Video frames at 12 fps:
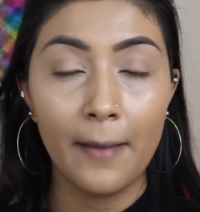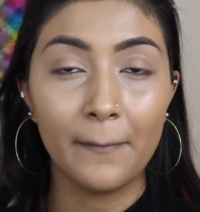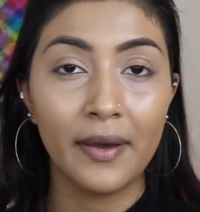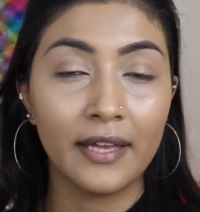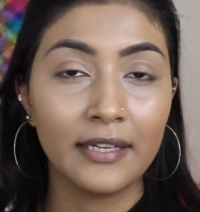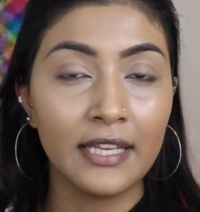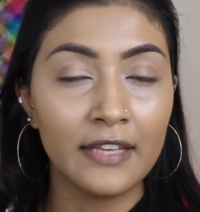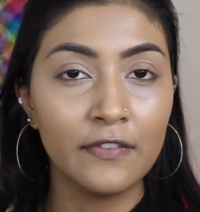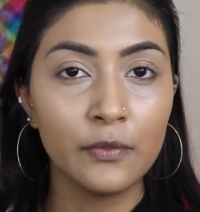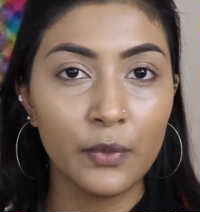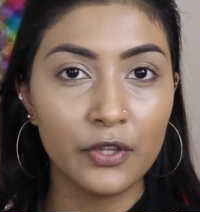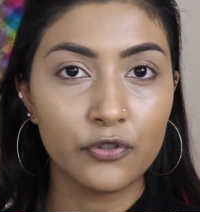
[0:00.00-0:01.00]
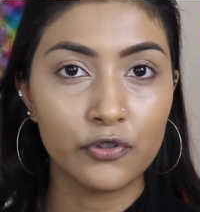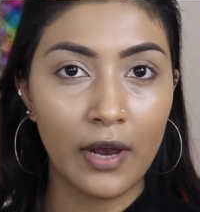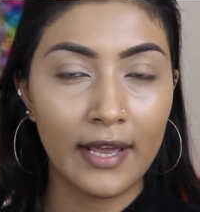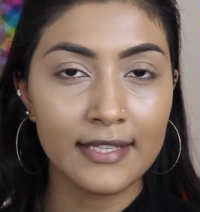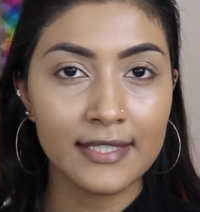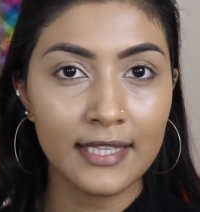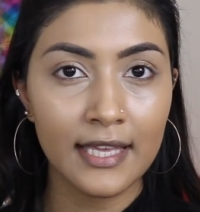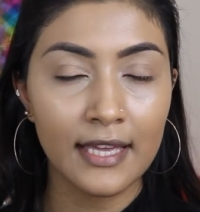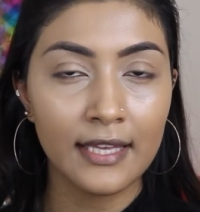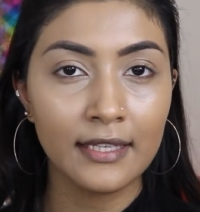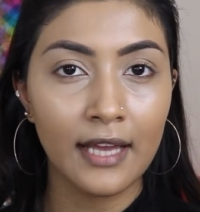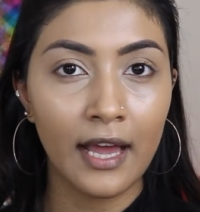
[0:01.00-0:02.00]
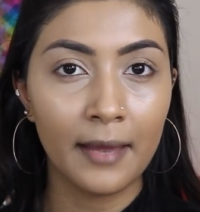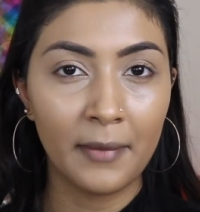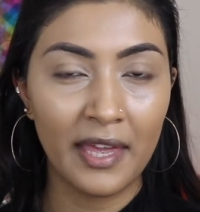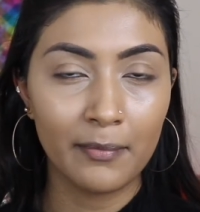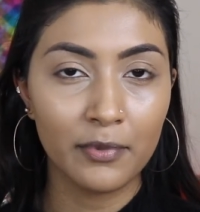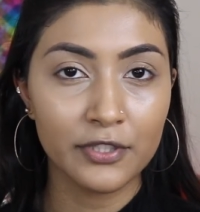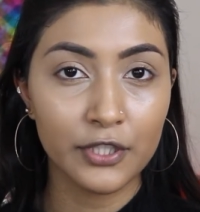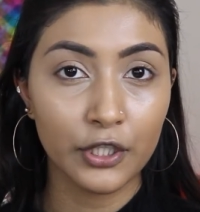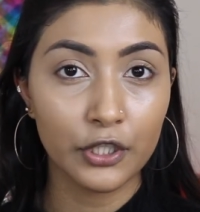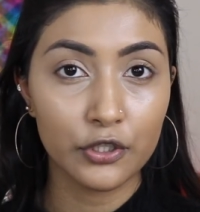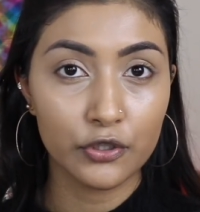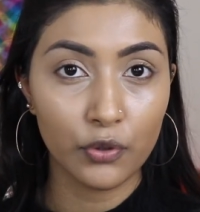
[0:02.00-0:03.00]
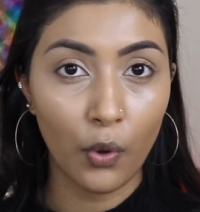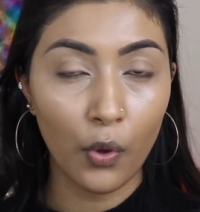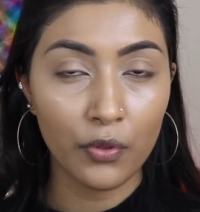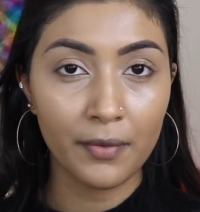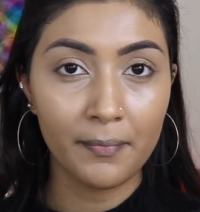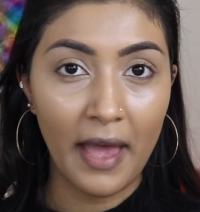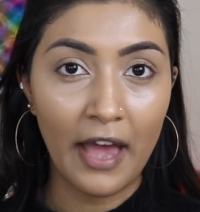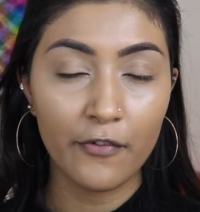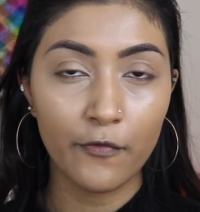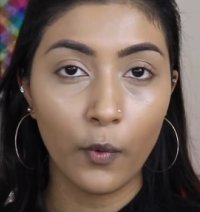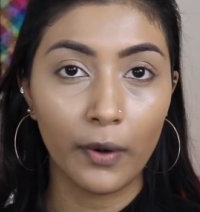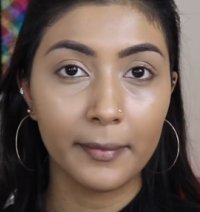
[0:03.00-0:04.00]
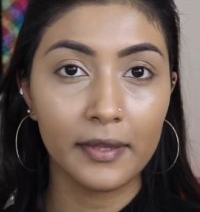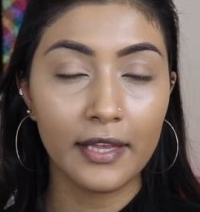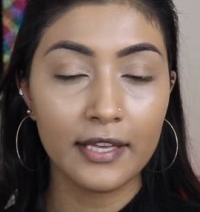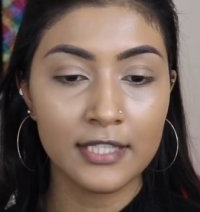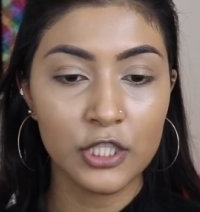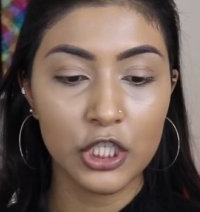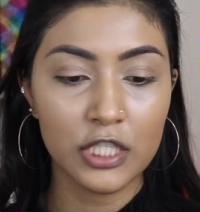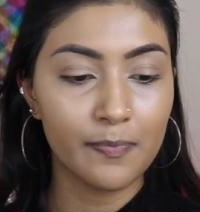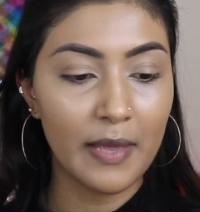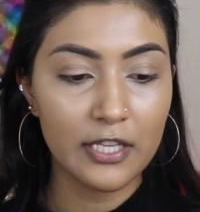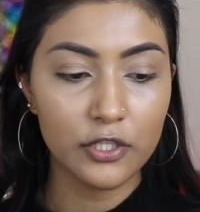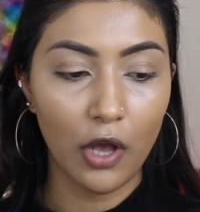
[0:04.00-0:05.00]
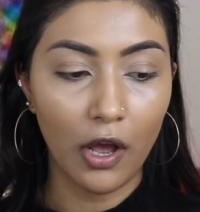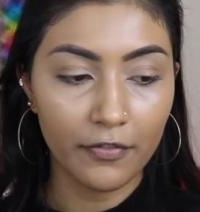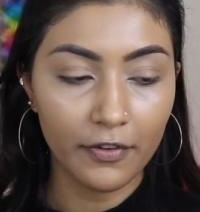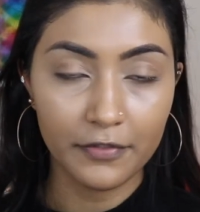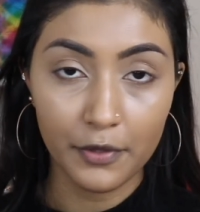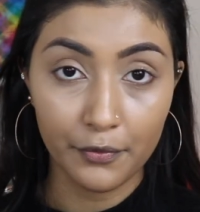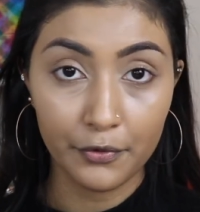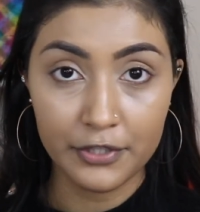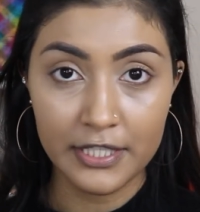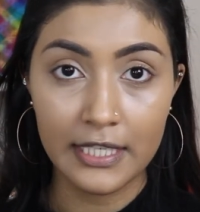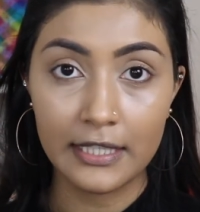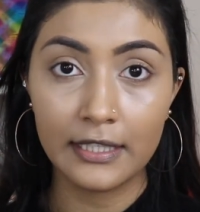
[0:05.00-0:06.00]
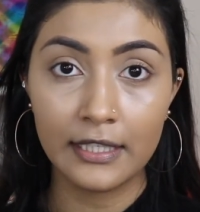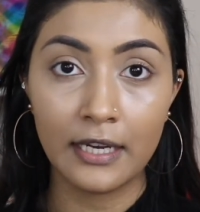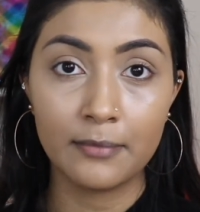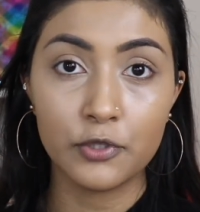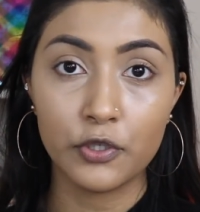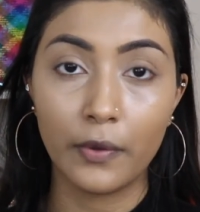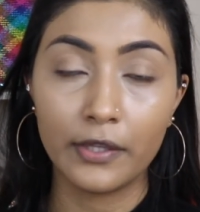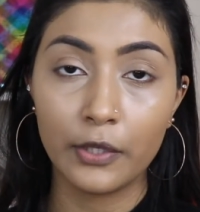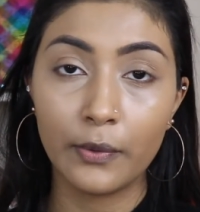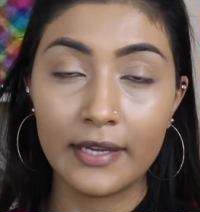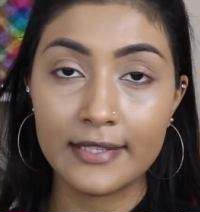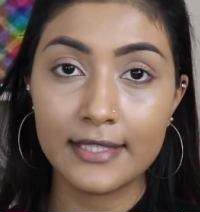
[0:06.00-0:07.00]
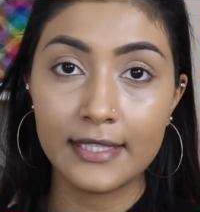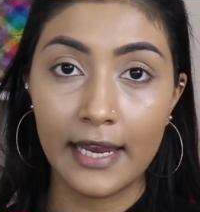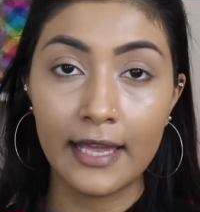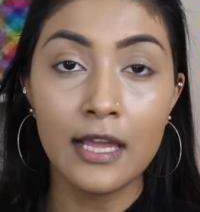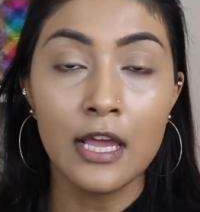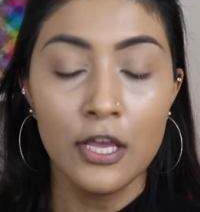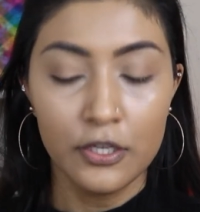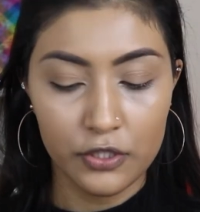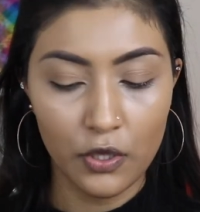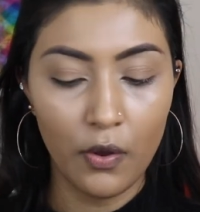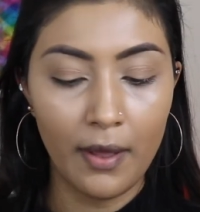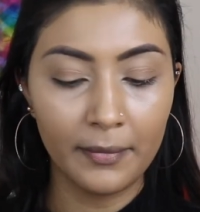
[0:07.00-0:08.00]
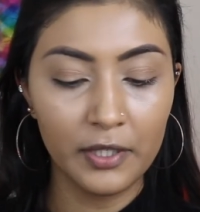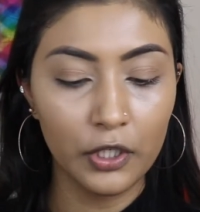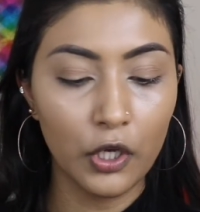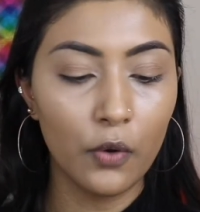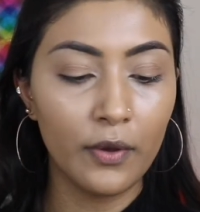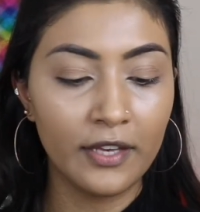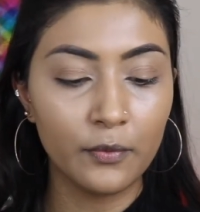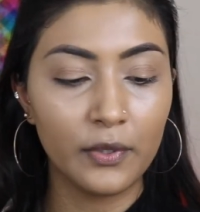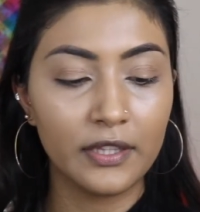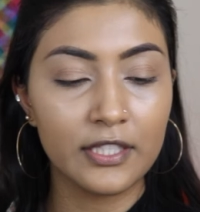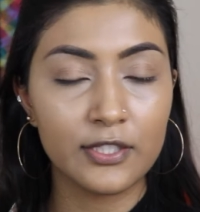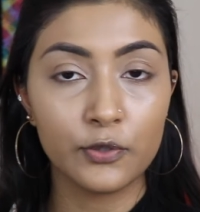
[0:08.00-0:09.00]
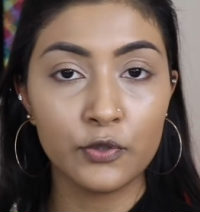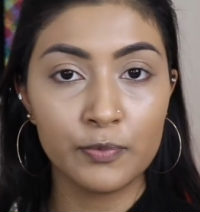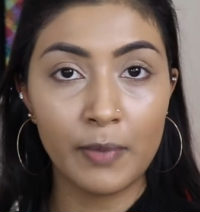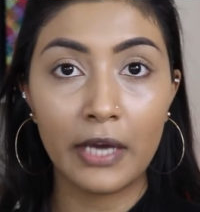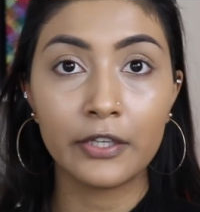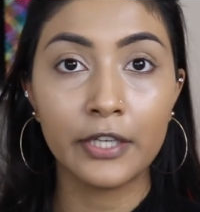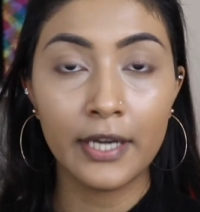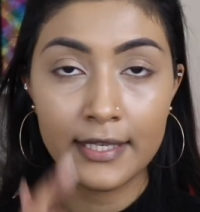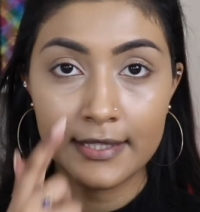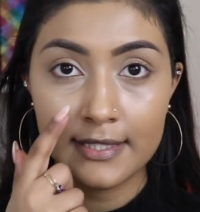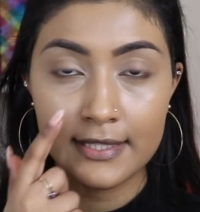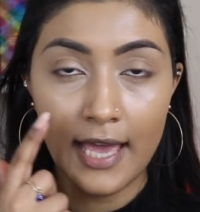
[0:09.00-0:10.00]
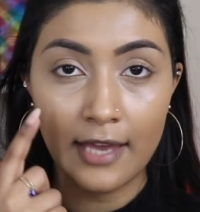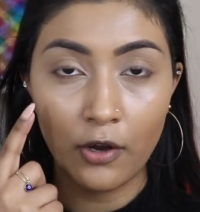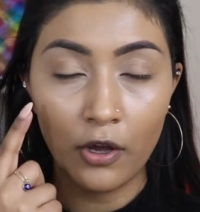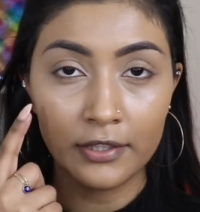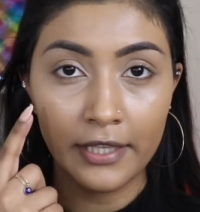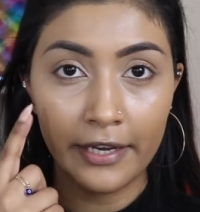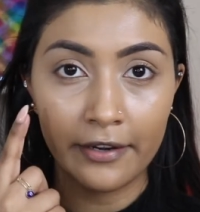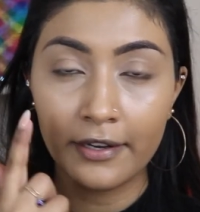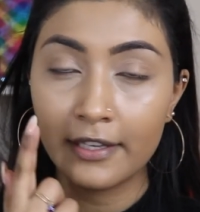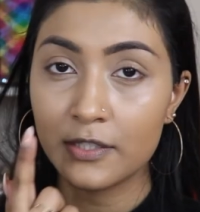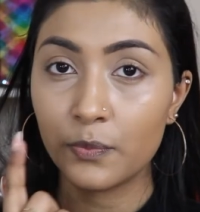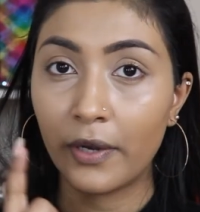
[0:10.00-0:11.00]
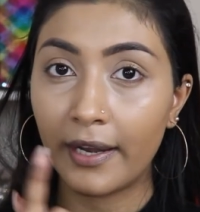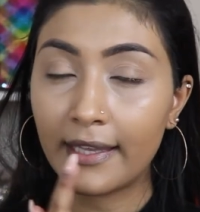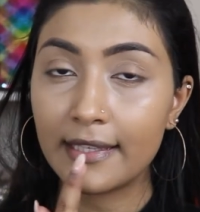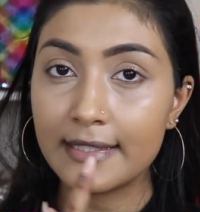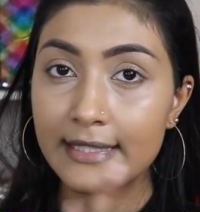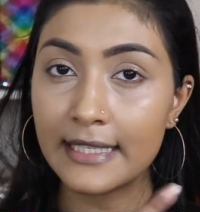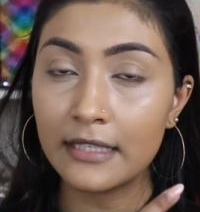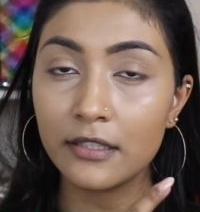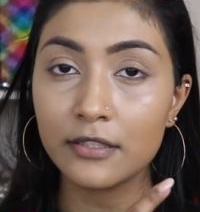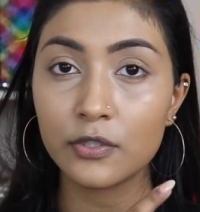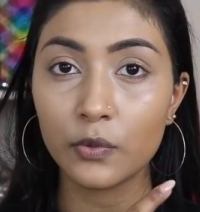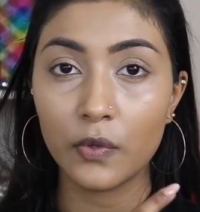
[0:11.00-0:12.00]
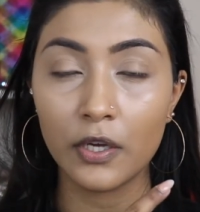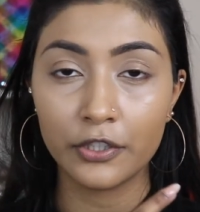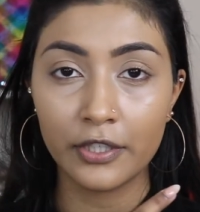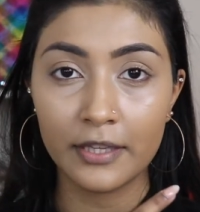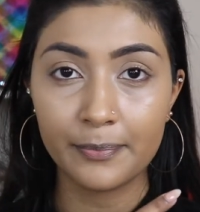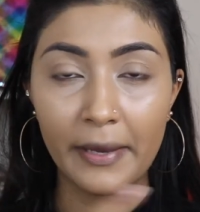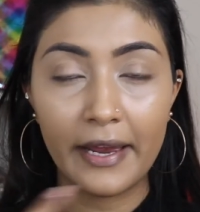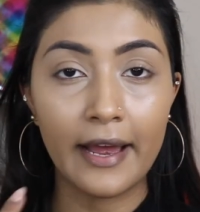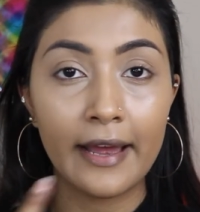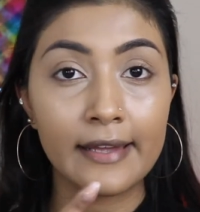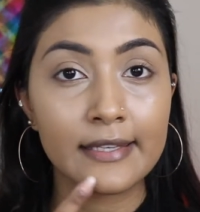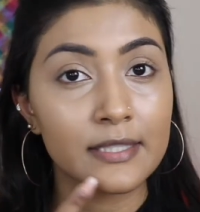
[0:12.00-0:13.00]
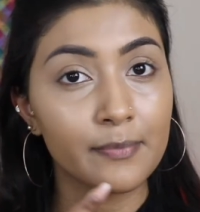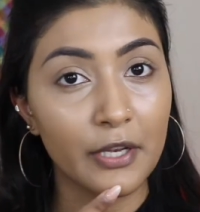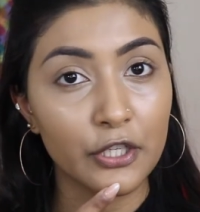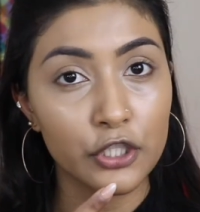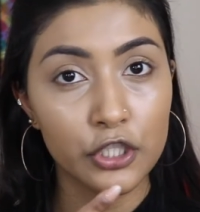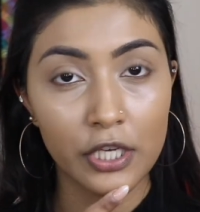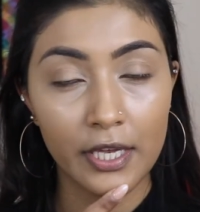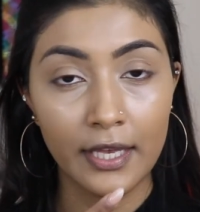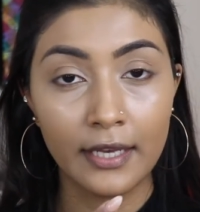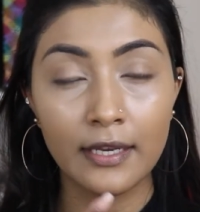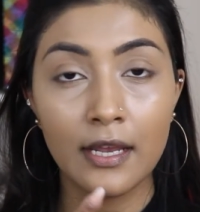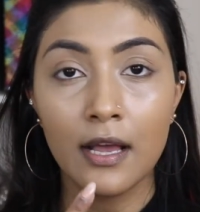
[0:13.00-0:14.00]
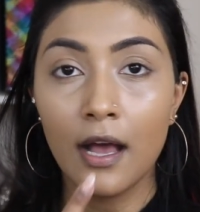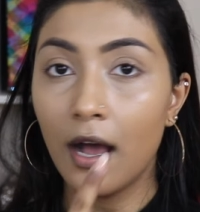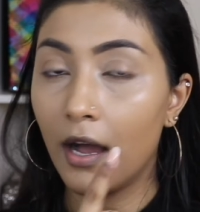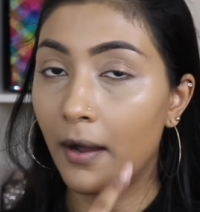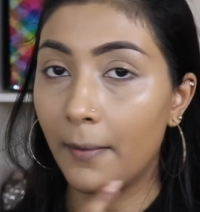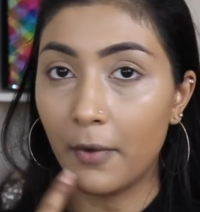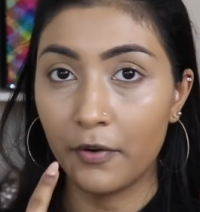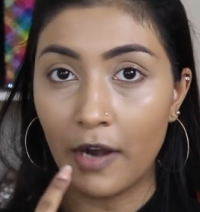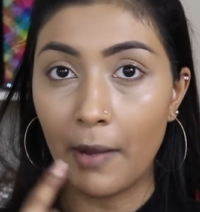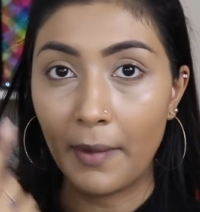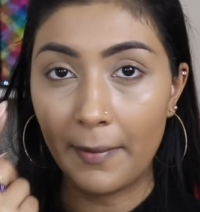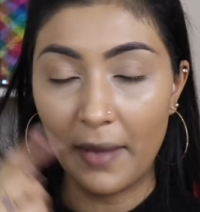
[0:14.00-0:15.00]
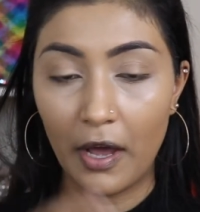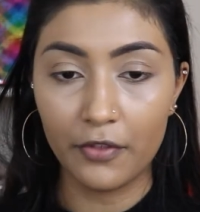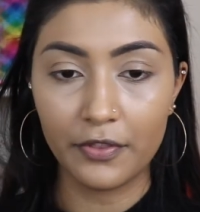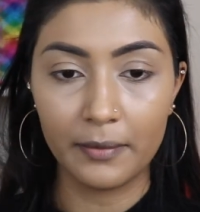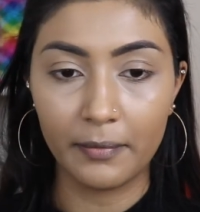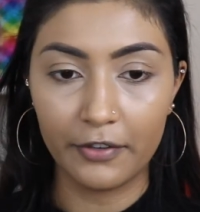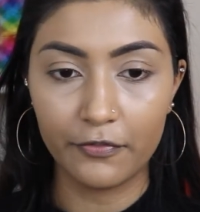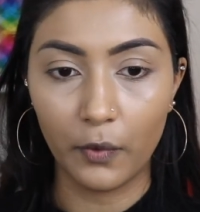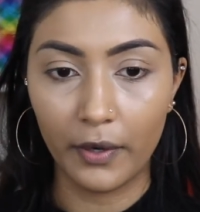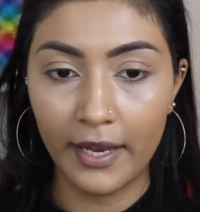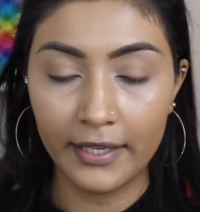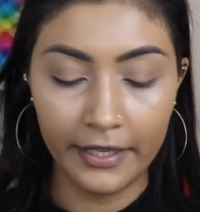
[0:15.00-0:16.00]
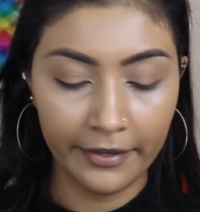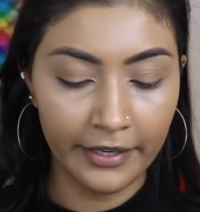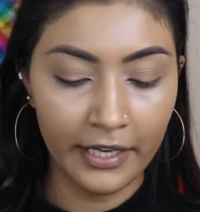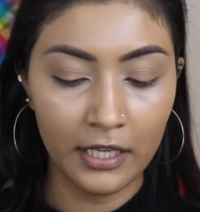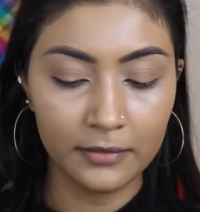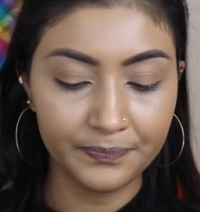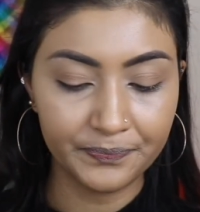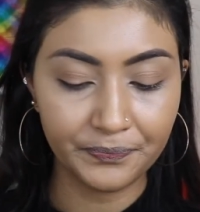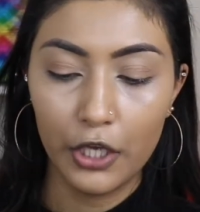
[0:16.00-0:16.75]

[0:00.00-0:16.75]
But even with dry skin, I'm able to control the matte formulas just based off of the routine that I'm showing you guys today. So I'm going to go in with this loose powder and set all the areas where I concealed, so underneath my eyes, my chin, around my mouth, and my forehead area.